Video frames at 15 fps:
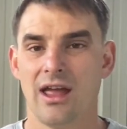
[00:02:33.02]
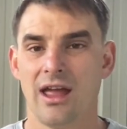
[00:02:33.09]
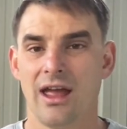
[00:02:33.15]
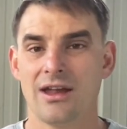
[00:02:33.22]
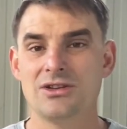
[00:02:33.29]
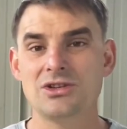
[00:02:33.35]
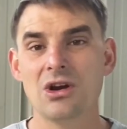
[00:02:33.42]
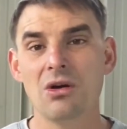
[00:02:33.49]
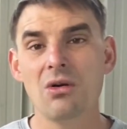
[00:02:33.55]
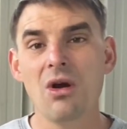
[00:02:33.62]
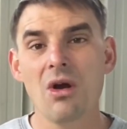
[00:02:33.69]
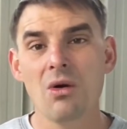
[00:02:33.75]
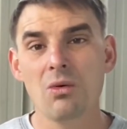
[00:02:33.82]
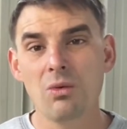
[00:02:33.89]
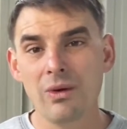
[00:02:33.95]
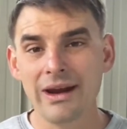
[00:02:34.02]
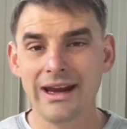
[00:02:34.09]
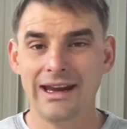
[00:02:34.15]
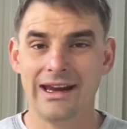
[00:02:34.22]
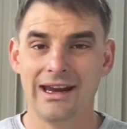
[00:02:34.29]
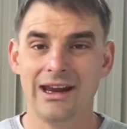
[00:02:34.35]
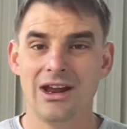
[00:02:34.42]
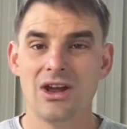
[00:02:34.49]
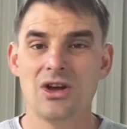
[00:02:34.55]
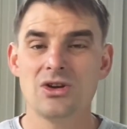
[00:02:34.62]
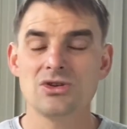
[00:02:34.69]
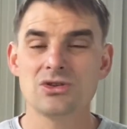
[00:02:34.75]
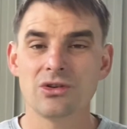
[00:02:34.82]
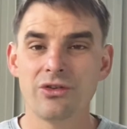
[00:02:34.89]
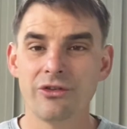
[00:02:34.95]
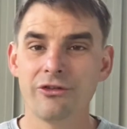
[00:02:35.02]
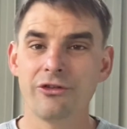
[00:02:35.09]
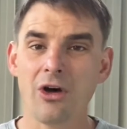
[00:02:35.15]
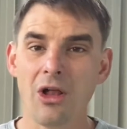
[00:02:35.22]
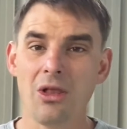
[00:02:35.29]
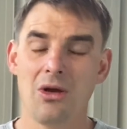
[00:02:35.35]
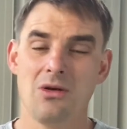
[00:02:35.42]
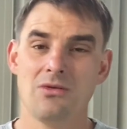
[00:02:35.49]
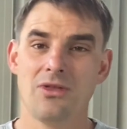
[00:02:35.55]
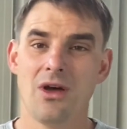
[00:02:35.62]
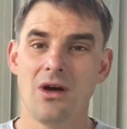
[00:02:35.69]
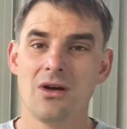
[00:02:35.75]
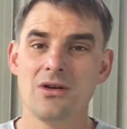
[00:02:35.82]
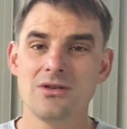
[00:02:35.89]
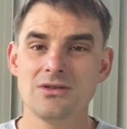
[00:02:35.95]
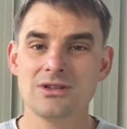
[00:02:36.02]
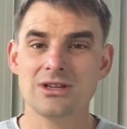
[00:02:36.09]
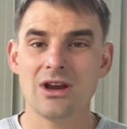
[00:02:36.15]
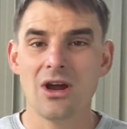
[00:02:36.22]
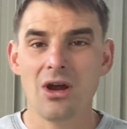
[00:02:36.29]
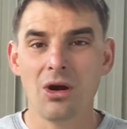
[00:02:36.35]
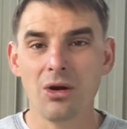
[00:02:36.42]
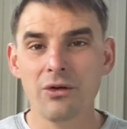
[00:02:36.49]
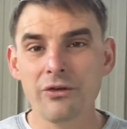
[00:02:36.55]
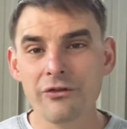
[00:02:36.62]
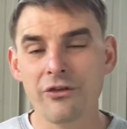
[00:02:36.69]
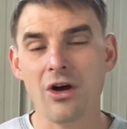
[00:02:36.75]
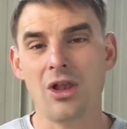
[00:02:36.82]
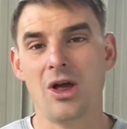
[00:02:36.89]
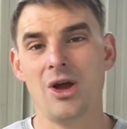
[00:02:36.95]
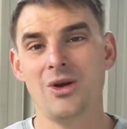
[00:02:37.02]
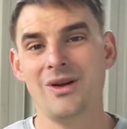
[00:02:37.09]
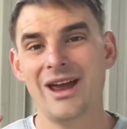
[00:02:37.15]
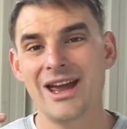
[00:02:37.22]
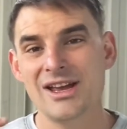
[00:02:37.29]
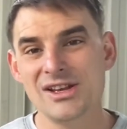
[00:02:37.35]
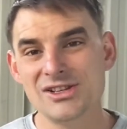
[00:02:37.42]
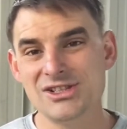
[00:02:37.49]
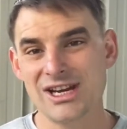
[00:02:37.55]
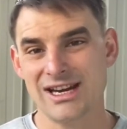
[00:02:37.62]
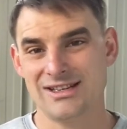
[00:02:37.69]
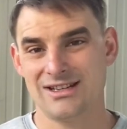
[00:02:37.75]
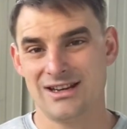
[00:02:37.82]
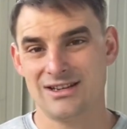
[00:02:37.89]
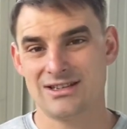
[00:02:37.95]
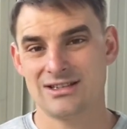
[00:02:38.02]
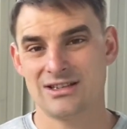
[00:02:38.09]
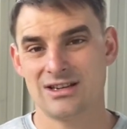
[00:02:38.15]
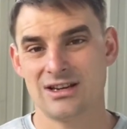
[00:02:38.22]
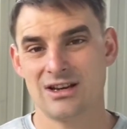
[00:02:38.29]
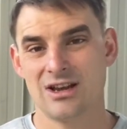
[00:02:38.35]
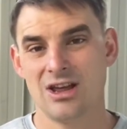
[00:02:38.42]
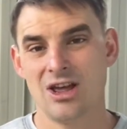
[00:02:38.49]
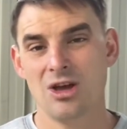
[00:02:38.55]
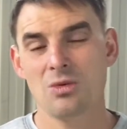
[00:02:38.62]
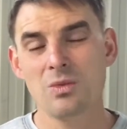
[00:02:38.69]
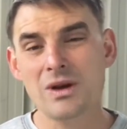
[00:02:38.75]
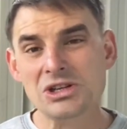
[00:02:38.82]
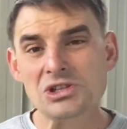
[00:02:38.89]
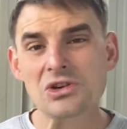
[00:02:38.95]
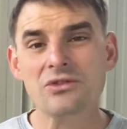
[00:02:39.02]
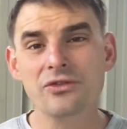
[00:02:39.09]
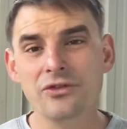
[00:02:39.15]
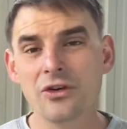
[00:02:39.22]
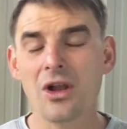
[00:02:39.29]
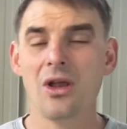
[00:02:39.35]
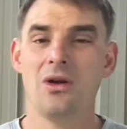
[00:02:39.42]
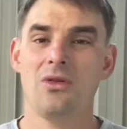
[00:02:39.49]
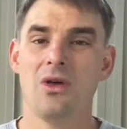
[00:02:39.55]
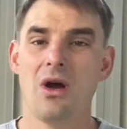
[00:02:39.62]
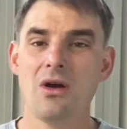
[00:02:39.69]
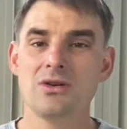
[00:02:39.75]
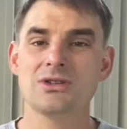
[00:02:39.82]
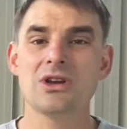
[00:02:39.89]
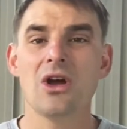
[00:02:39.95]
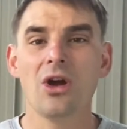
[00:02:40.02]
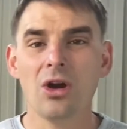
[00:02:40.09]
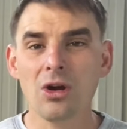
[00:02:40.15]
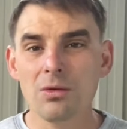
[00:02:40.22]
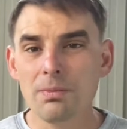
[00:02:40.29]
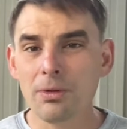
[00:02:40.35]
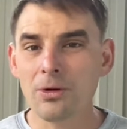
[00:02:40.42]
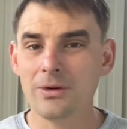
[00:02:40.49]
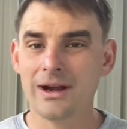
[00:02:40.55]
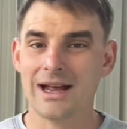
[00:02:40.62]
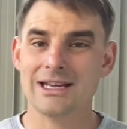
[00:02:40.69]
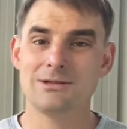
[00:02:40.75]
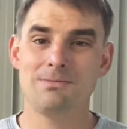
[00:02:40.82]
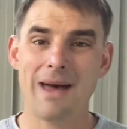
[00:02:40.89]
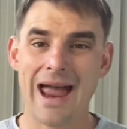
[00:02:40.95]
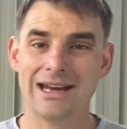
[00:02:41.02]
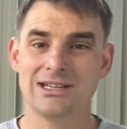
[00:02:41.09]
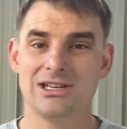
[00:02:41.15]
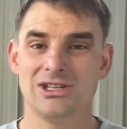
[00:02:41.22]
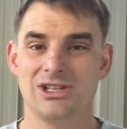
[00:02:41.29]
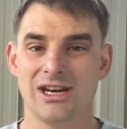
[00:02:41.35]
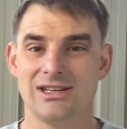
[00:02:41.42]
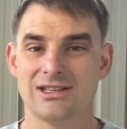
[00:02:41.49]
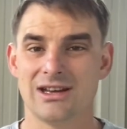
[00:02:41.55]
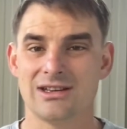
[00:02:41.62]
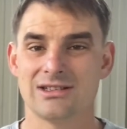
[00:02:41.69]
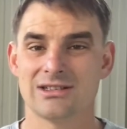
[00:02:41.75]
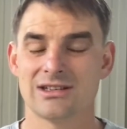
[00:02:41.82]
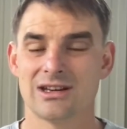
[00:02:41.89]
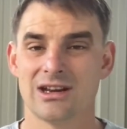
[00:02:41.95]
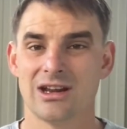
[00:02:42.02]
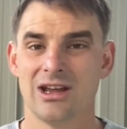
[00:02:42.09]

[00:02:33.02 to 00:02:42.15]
And so we should follow those who follow Jesus. We should follow those who point us back to Jesus.